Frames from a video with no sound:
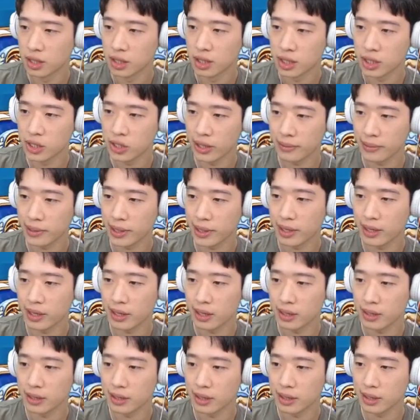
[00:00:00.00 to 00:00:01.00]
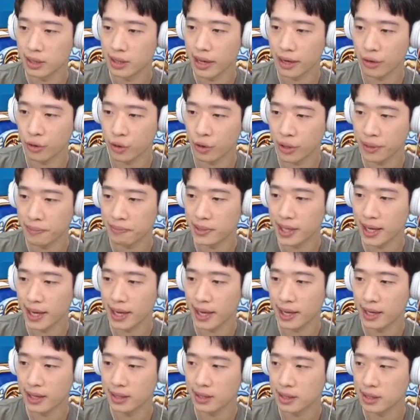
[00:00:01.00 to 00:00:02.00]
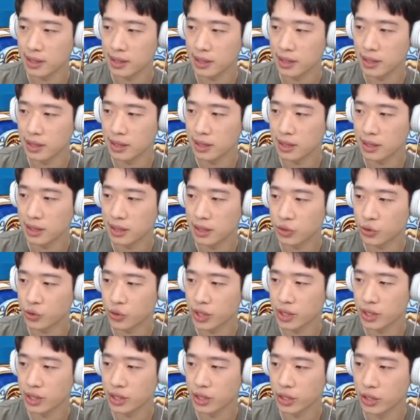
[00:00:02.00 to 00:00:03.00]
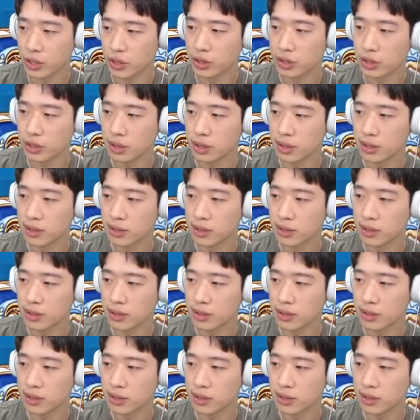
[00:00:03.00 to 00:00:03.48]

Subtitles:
So I'm gonna equip that. That's really good.